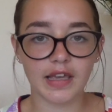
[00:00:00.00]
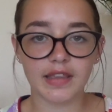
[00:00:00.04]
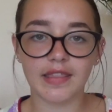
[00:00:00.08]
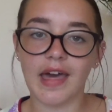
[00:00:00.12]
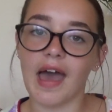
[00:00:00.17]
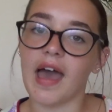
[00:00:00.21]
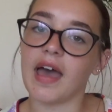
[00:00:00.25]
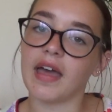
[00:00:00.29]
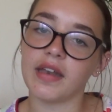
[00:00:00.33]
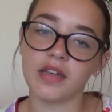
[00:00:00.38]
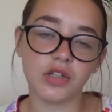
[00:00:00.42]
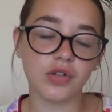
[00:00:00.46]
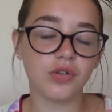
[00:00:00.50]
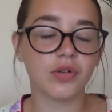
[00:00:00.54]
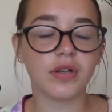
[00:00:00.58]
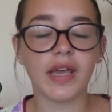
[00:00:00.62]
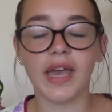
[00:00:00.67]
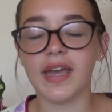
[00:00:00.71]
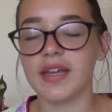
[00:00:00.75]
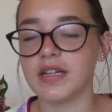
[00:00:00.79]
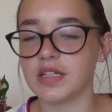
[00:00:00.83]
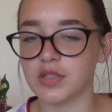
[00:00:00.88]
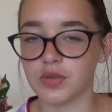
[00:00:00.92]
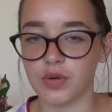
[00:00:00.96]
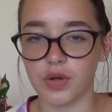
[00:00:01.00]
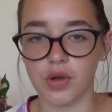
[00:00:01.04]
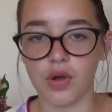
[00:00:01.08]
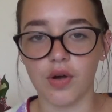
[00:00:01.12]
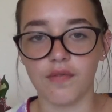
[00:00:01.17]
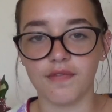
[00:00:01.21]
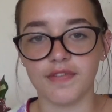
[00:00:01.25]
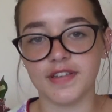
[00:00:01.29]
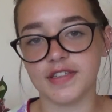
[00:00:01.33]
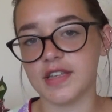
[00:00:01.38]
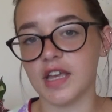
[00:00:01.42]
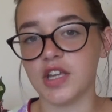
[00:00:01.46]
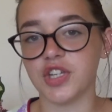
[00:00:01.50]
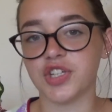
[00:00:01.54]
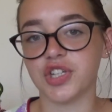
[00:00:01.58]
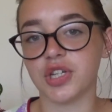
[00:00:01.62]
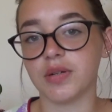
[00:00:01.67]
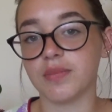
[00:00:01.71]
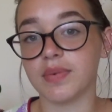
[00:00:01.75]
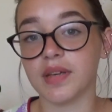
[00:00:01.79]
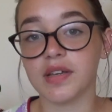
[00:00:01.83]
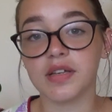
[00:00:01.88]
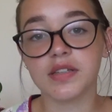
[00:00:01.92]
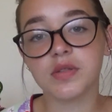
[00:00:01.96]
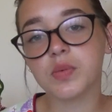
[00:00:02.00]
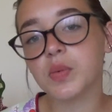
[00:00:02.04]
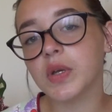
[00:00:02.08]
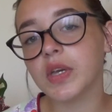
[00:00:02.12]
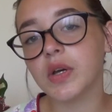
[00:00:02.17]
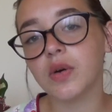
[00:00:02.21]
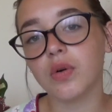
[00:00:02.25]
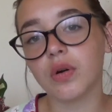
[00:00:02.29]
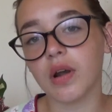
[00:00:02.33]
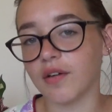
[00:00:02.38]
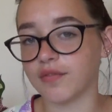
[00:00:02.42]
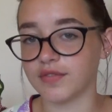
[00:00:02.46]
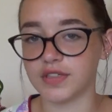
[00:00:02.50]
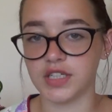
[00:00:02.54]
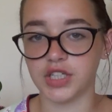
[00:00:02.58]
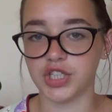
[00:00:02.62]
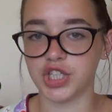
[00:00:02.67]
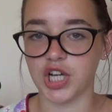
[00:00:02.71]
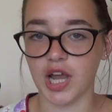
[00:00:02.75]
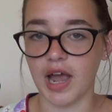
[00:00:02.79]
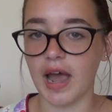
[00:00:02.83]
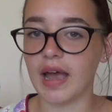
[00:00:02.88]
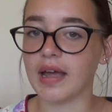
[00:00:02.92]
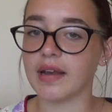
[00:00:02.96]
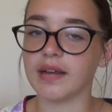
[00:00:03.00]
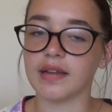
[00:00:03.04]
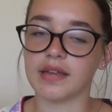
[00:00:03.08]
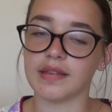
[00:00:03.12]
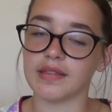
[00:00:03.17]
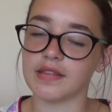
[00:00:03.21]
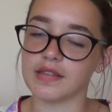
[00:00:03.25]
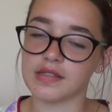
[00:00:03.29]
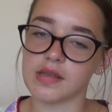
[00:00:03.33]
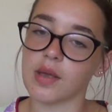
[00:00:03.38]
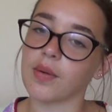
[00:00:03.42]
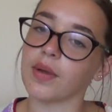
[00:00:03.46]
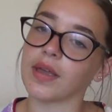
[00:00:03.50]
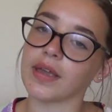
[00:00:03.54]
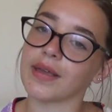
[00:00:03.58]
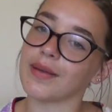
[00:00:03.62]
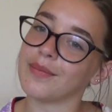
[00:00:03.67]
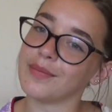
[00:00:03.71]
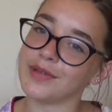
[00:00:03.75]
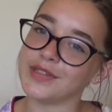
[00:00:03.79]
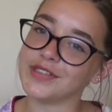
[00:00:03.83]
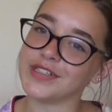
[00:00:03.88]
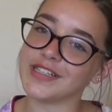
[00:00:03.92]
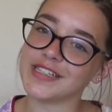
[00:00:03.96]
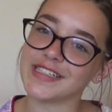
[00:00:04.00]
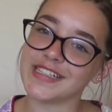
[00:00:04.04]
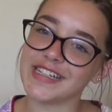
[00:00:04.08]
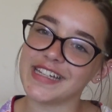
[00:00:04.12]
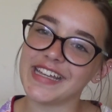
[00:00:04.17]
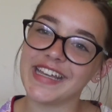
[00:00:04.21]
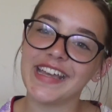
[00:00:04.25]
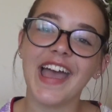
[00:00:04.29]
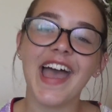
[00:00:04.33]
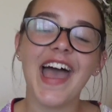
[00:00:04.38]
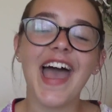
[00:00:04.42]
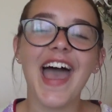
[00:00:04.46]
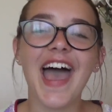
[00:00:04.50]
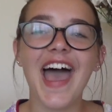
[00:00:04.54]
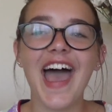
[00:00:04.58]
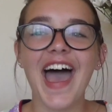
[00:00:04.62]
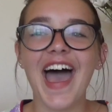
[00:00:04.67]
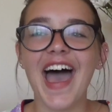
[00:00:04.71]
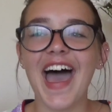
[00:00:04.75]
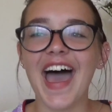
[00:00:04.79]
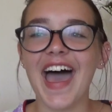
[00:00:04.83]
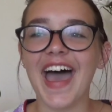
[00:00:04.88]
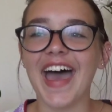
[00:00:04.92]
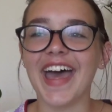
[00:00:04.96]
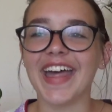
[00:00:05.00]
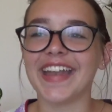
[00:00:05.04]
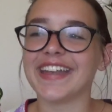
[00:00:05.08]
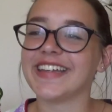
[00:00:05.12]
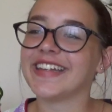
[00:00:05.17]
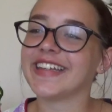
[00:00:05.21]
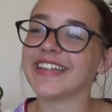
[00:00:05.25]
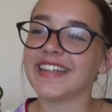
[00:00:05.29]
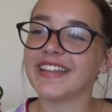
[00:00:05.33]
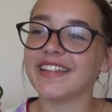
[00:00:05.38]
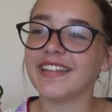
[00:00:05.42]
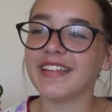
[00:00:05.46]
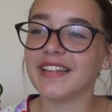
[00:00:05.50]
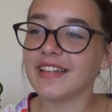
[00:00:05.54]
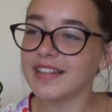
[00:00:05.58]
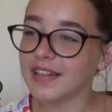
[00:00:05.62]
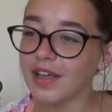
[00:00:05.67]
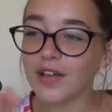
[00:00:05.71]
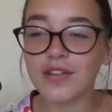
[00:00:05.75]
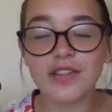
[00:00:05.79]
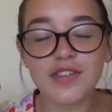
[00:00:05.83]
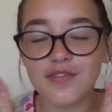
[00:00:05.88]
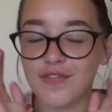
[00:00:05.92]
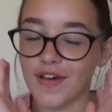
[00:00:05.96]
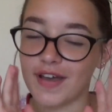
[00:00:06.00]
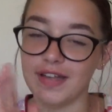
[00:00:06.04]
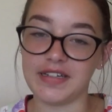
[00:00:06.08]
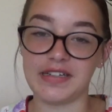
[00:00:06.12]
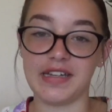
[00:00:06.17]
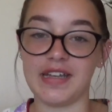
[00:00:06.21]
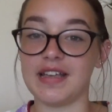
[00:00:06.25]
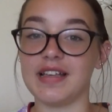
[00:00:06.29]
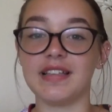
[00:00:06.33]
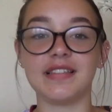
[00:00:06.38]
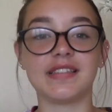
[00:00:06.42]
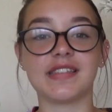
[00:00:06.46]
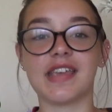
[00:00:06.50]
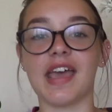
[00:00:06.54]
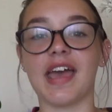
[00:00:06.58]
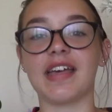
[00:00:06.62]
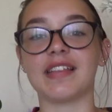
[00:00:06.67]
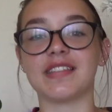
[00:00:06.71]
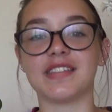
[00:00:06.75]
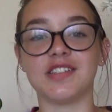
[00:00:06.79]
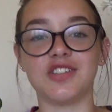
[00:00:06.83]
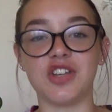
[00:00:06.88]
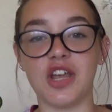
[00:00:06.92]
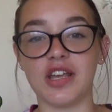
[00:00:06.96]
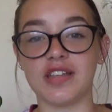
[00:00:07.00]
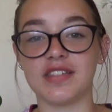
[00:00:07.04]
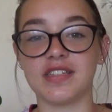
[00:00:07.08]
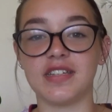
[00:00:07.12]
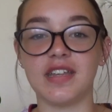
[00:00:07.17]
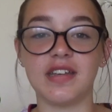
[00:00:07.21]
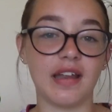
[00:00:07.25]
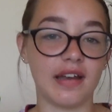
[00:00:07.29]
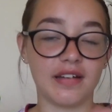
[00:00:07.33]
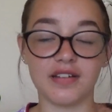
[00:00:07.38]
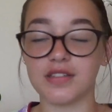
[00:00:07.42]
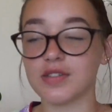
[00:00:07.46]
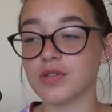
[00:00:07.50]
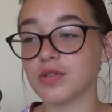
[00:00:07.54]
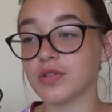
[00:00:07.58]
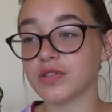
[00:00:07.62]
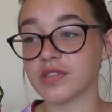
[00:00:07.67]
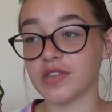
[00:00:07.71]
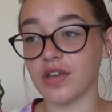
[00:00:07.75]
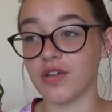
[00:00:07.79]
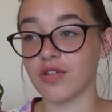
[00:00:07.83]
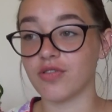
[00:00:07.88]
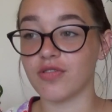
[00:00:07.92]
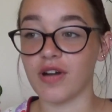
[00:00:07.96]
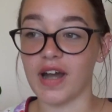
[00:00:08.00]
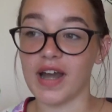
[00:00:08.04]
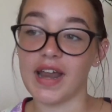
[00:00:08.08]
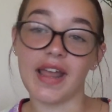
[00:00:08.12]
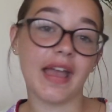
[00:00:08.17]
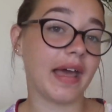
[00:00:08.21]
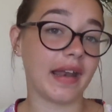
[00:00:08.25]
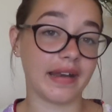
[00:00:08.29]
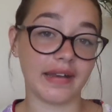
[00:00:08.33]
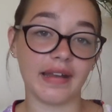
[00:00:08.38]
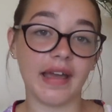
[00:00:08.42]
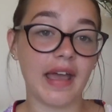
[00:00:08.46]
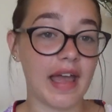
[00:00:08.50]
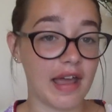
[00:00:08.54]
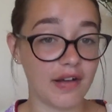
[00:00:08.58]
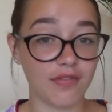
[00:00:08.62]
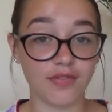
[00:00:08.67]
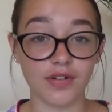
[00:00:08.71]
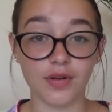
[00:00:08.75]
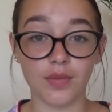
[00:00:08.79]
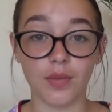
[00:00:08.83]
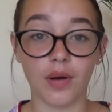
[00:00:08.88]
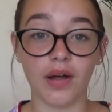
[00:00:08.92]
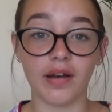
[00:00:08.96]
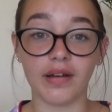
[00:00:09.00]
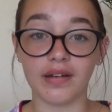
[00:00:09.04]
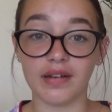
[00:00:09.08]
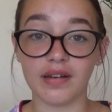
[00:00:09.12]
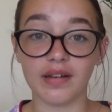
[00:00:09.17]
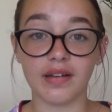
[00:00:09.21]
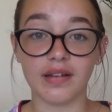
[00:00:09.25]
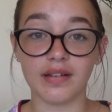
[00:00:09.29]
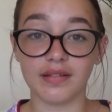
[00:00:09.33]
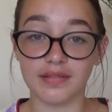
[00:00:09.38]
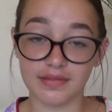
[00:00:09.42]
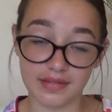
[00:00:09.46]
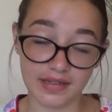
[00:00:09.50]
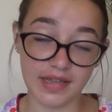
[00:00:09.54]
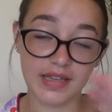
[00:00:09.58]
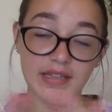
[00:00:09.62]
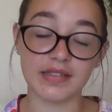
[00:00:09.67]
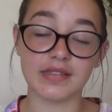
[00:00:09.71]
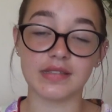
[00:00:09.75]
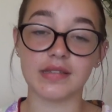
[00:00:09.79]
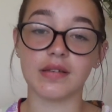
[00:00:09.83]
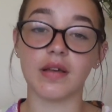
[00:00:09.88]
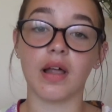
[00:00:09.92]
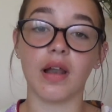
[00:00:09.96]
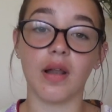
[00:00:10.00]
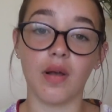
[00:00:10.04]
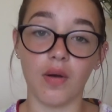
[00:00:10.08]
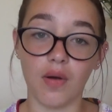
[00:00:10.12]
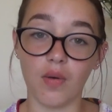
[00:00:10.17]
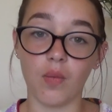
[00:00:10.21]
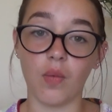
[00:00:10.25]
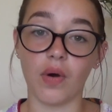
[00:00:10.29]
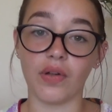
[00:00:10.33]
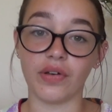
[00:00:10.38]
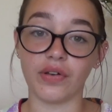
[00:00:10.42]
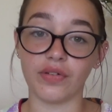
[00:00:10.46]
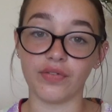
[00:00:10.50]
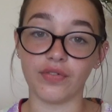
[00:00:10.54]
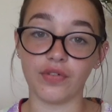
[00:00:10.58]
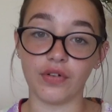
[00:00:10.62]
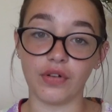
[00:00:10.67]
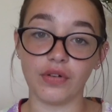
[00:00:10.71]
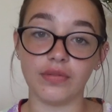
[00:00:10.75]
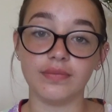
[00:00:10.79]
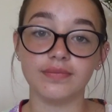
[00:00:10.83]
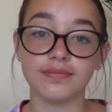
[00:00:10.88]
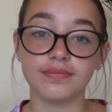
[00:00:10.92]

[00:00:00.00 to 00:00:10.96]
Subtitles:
that, and you'll get into a conversation, because we all love to chat in the sewing community, and loads of ideas get suggested, and it's also great, and everyone is wonderful.